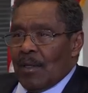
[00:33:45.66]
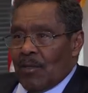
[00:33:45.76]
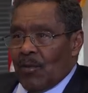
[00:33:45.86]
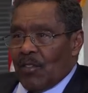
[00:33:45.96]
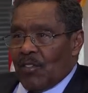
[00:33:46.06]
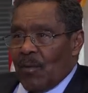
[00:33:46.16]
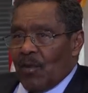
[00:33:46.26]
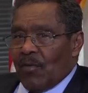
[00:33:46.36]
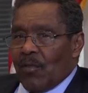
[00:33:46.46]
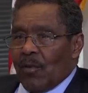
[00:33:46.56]
during the
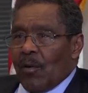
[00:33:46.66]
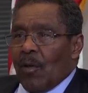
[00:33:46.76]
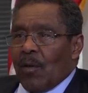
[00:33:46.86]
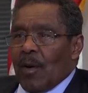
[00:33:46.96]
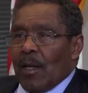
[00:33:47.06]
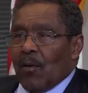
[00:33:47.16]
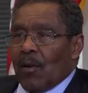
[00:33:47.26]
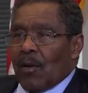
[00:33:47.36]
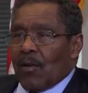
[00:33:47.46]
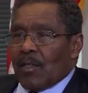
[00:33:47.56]
summer for all of my
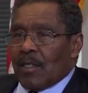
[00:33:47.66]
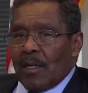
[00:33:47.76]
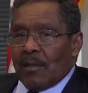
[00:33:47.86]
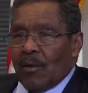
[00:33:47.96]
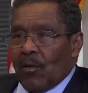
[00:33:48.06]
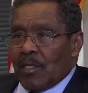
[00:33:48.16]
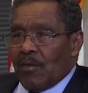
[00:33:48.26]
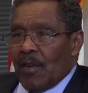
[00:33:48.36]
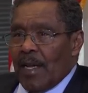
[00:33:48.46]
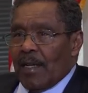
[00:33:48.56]
law clerks that are always
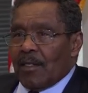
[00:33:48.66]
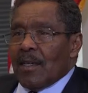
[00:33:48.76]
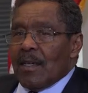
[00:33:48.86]
invited.